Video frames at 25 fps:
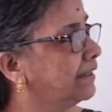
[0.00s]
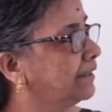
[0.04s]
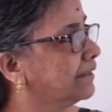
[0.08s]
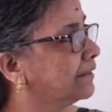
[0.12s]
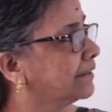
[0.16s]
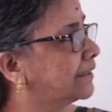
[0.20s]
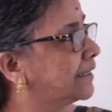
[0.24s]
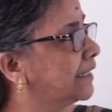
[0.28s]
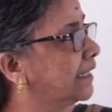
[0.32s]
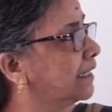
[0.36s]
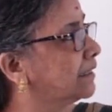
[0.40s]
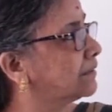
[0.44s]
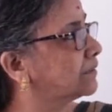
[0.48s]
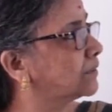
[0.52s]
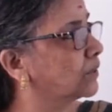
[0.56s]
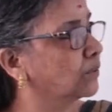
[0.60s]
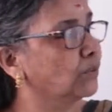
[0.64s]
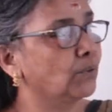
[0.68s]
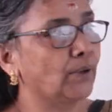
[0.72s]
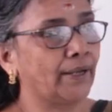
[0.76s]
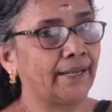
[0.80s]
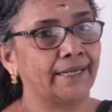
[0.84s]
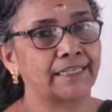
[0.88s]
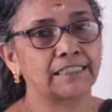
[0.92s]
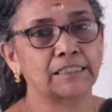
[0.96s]
here
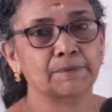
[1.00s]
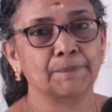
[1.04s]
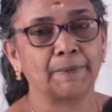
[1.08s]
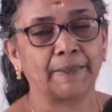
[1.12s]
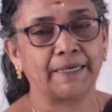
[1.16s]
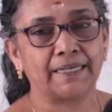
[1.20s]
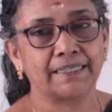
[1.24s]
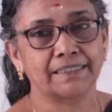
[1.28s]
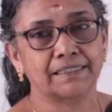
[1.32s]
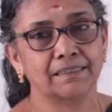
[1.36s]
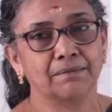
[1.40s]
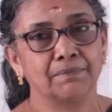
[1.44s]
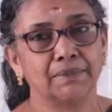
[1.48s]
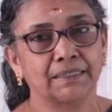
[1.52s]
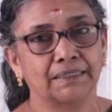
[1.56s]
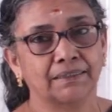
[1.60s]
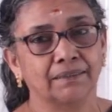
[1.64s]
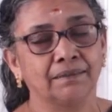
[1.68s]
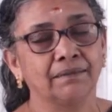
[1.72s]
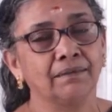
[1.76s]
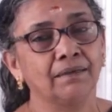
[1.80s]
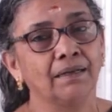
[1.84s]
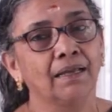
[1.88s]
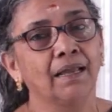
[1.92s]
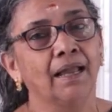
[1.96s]
through expenditure
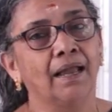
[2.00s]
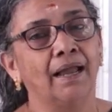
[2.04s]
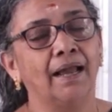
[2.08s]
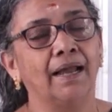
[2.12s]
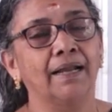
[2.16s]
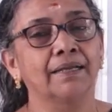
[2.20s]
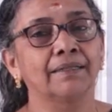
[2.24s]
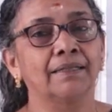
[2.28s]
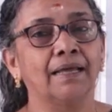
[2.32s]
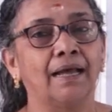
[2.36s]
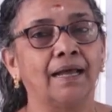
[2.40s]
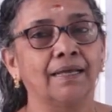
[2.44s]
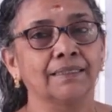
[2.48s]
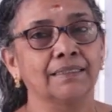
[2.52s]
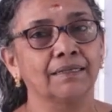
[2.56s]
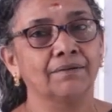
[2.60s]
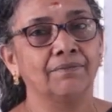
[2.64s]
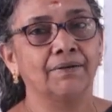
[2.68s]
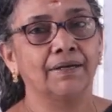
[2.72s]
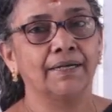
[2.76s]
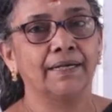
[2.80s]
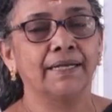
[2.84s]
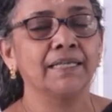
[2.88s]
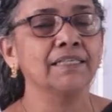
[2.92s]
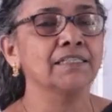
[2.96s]
method, and the other
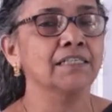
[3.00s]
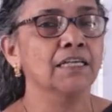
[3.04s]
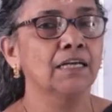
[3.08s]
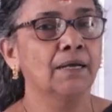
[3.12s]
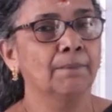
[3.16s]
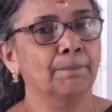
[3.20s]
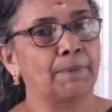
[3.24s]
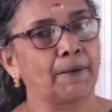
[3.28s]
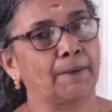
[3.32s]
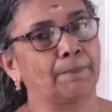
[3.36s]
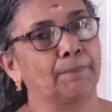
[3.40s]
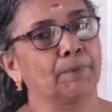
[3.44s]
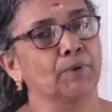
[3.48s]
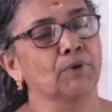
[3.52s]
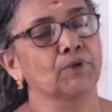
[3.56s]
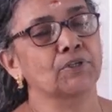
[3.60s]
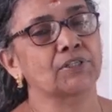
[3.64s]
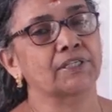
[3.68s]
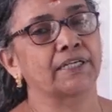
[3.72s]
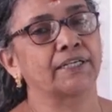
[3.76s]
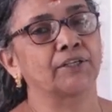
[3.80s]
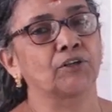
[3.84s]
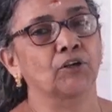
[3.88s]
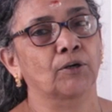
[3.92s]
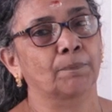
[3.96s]
one is
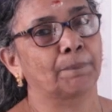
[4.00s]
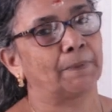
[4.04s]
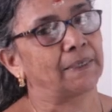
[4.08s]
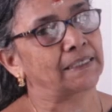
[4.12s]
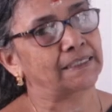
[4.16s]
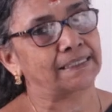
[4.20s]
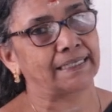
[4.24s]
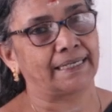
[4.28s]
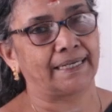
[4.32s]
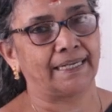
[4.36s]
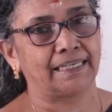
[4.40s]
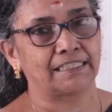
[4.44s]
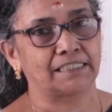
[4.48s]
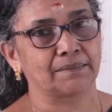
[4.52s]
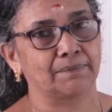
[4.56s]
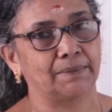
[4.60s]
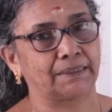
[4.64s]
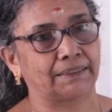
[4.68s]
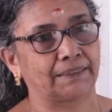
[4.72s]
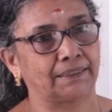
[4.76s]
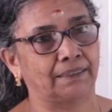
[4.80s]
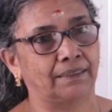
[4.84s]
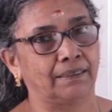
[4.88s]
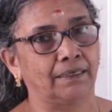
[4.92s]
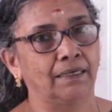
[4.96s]
proportionate or percentage
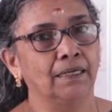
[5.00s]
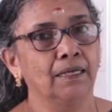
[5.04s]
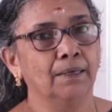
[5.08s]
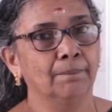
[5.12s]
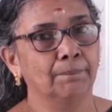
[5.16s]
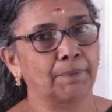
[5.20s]
method.